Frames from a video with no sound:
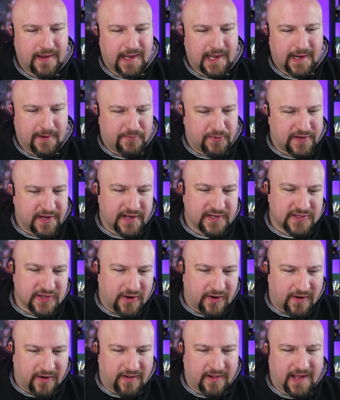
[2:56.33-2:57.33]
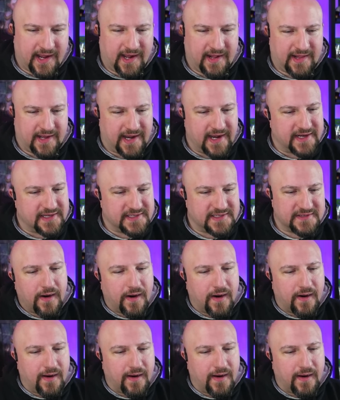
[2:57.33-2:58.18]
And it protects all allies.